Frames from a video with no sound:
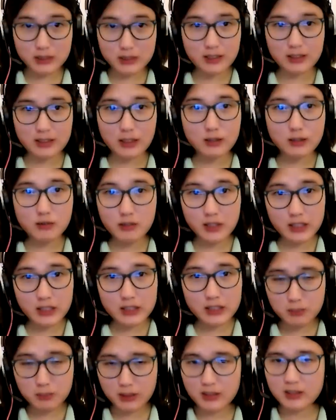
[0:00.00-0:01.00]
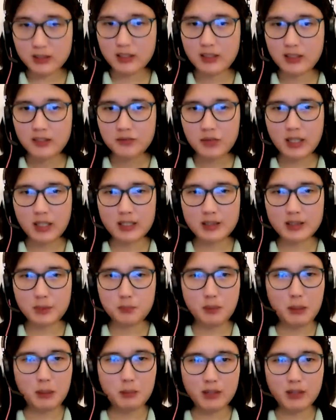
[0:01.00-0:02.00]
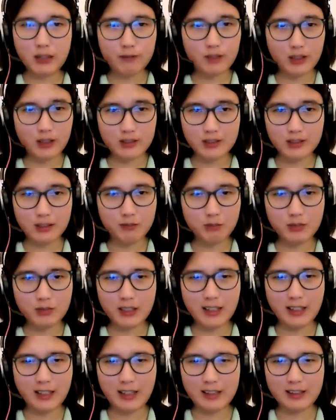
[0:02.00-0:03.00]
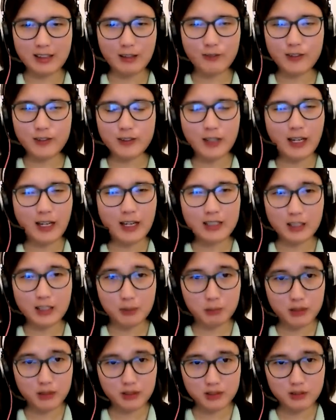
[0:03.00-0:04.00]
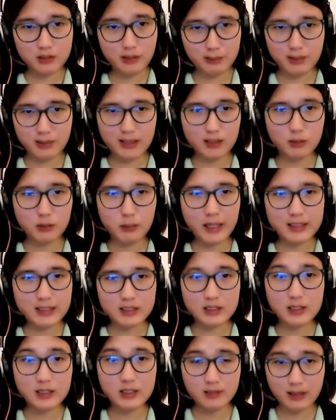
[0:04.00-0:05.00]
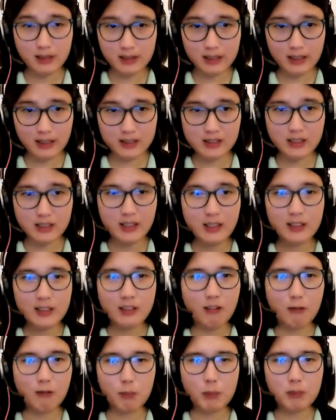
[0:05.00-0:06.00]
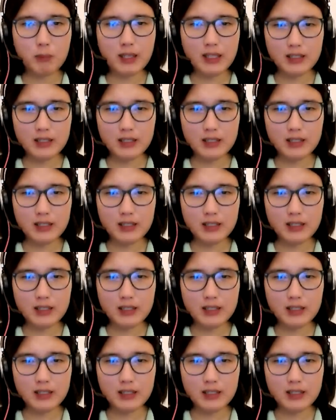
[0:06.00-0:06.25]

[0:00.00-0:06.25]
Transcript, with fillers: not very smart, and people have not. and if you had a computer script that could pass the Turing test, you would be making